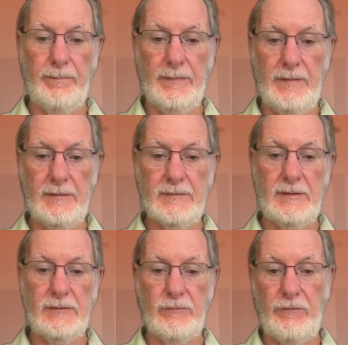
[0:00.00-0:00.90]
this
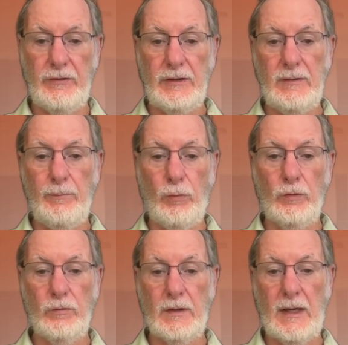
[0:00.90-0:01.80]
is a very
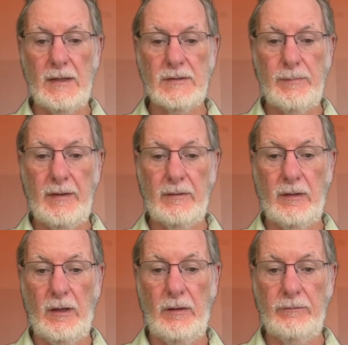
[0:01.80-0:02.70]
important aspect
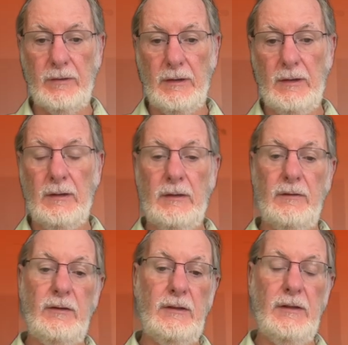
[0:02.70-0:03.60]
of
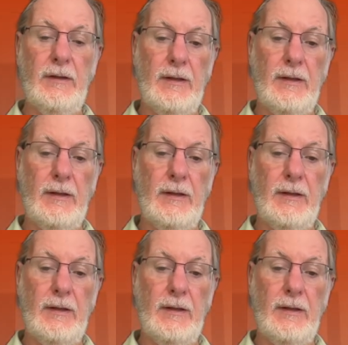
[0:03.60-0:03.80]
the